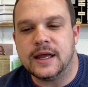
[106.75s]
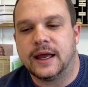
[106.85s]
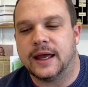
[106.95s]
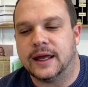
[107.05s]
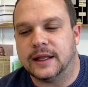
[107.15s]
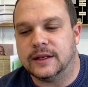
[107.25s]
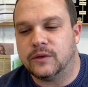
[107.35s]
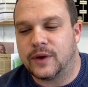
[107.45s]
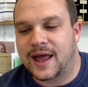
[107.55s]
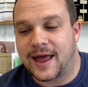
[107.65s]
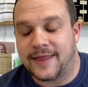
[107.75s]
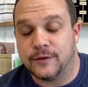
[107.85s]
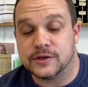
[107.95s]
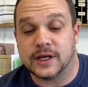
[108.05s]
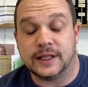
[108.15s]
And there
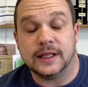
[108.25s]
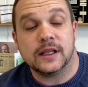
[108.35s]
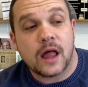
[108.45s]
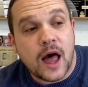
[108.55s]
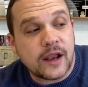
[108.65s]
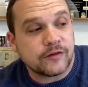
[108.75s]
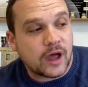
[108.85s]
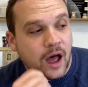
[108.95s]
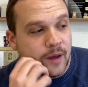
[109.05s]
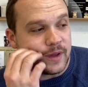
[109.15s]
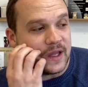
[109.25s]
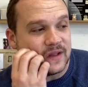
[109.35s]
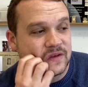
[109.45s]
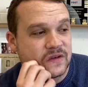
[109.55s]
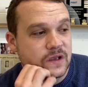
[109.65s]
was a lot of
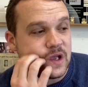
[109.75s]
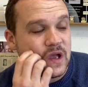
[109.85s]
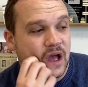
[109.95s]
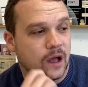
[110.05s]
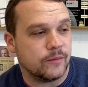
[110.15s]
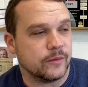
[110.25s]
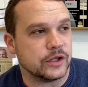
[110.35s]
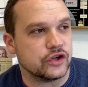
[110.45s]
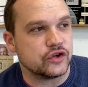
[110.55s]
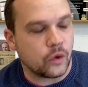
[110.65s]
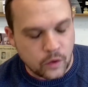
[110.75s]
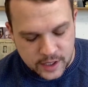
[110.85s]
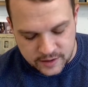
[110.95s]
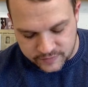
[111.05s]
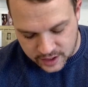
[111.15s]
comments. The
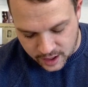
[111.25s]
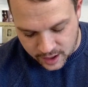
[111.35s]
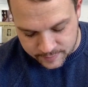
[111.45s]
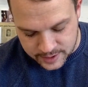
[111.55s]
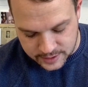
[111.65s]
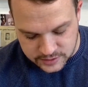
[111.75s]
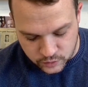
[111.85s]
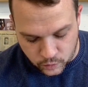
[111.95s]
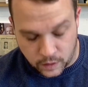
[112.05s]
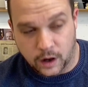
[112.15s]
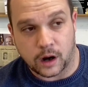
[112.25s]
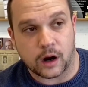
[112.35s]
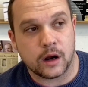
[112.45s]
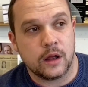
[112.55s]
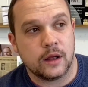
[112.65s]
majority of the comments
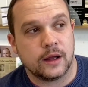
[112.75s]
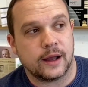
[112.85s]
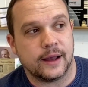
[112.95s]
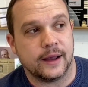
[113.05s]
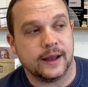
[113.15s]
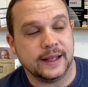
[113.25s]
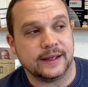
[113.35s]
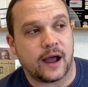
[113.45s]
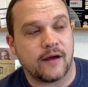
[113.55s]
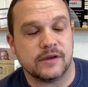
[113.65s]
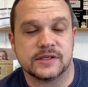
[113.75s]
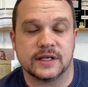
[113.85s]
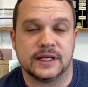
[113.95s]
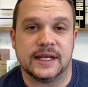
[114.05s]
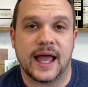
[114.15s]
were
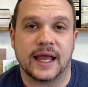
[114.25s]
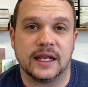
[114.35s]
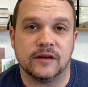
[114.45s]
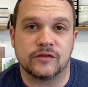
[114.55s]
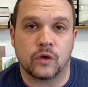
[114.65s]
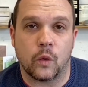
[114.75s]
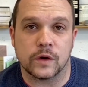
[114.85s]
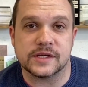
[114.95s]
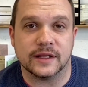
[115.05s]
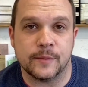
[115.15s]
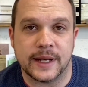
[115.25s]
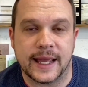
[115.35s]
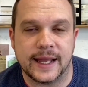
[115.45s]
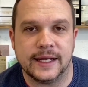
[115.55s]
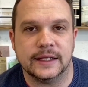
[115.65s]
obviously negative towards
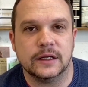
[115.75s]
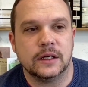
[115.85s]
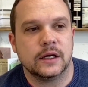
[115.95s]
Lemonade.